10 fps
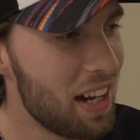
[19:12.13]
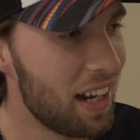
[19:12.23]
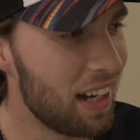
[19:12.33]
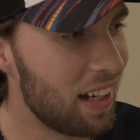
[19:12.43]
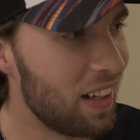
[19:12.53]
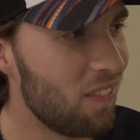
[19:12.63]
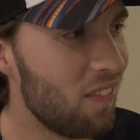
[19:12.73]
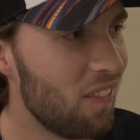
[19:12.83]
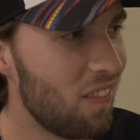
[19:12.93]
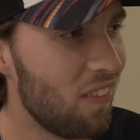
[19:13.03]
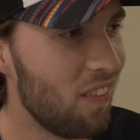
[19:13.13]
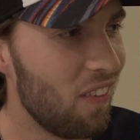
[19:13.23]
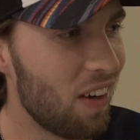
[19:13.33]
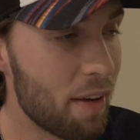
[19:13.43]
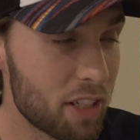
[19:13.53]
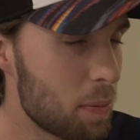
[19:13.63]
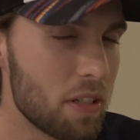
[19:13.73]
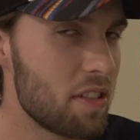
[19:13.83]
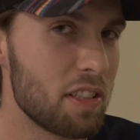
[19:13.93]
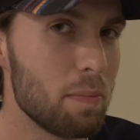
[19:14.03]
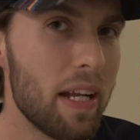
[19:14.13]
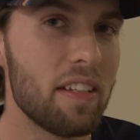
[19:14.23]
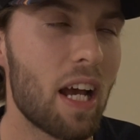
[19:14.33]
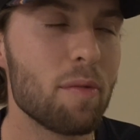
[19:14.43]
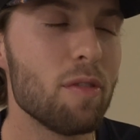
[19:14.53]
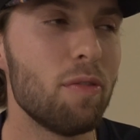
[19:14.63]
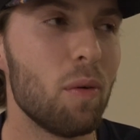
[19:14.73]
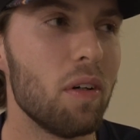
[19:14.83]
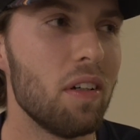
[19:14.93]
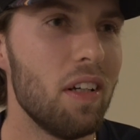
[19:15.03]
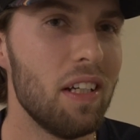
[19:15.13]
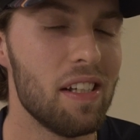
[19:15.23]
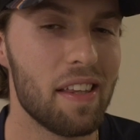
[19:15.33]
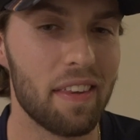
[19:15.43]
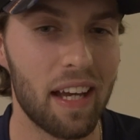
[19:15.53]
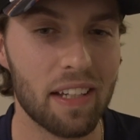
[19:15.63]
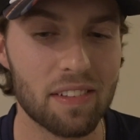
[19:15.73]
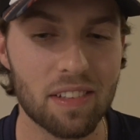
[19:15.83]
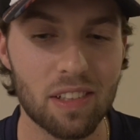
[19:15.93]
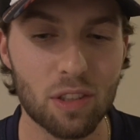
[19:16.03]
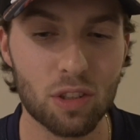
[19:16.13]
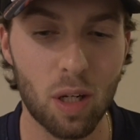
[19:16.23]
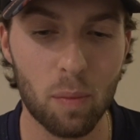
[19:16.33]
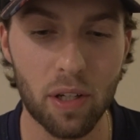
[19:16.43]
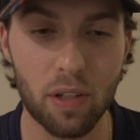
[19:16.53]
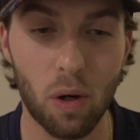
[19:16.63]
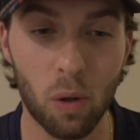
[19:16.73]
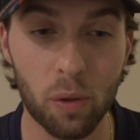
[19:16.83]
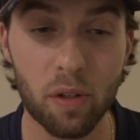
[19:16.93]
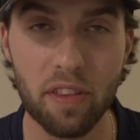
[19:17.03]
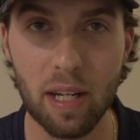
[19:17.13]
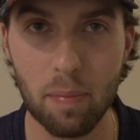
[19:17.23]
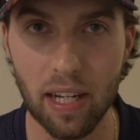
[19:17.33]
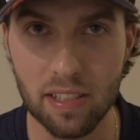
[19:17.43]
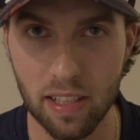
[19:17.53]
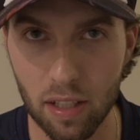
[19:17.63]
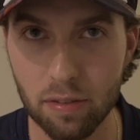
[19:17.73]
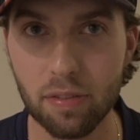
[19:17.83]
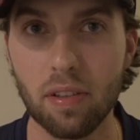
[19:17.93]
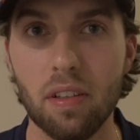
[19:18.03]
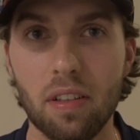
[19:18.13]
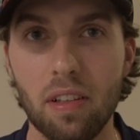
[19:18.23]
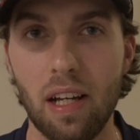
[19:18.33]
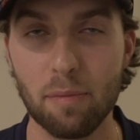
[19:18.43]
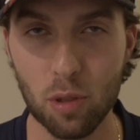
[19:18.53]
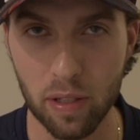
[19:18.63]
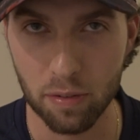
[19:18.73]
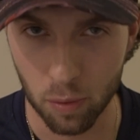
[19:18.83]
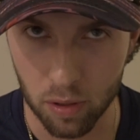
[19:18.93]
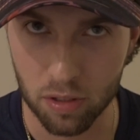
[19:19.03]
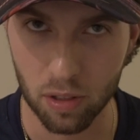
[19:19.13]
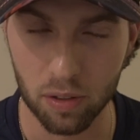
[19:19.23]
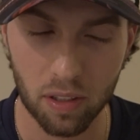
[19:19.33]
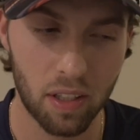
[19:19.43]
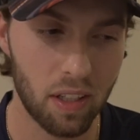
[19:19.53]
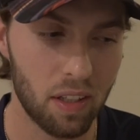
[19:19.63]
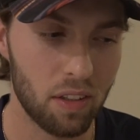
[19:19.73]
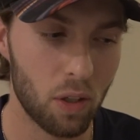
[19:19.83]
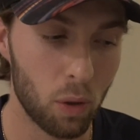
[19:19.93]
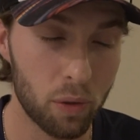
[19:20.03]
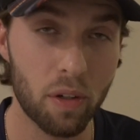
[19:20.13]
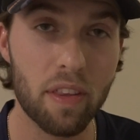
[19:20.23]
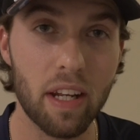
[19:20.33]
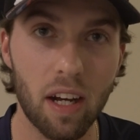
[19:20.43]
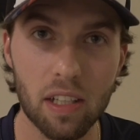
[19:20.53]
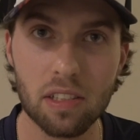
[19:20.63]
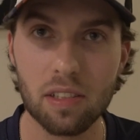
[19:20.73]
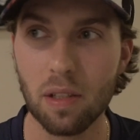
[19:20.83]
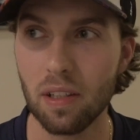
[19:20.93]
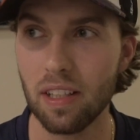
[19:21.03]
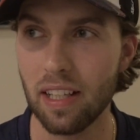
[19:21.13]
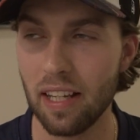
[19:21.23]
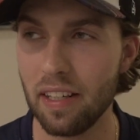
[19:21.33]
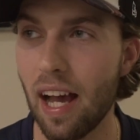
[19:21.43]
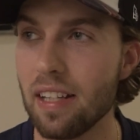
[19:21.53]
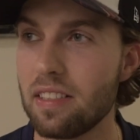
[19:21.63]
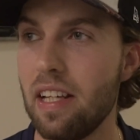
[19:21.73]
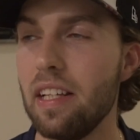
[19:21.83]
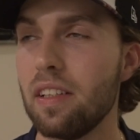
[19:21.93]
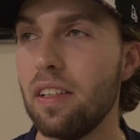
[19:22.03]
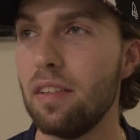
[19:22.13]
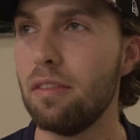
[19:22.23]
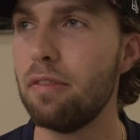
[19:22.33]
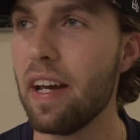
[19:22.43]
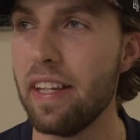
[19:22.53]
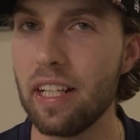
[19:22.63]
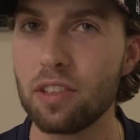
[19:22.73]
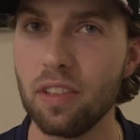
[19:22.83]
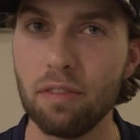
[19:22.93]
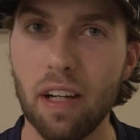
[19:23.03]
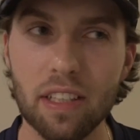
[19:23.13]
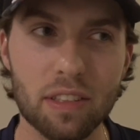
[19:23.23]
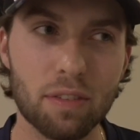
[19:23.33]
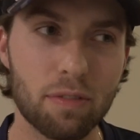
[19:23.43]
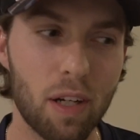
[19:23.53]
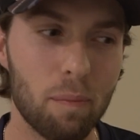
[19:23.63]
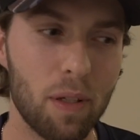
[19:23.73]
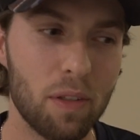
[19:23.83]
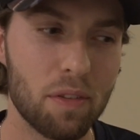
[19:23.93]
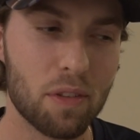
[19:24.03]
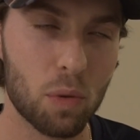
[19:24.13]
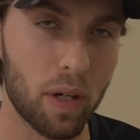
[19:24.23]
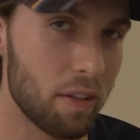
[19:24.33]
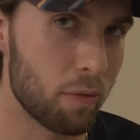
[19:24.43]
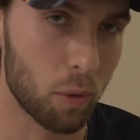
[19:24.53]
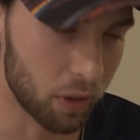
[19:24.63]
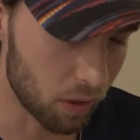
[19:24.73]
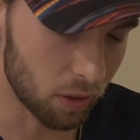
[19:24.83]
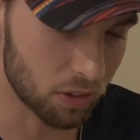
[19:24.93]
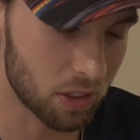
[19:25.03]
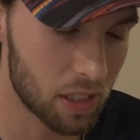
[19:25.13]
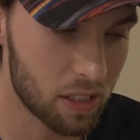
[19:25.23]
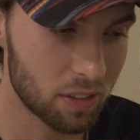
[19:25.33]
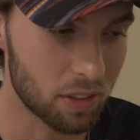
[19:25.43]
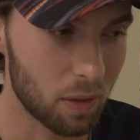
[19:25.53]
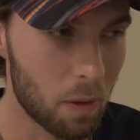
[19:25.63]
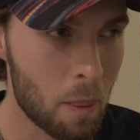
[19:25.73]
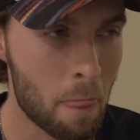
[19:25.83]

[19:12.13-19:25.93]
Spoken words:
I've experienced this many times before, that someone older than myself, I'm 24 years old, older than us, cannot take financial advice from 24-year-olds. So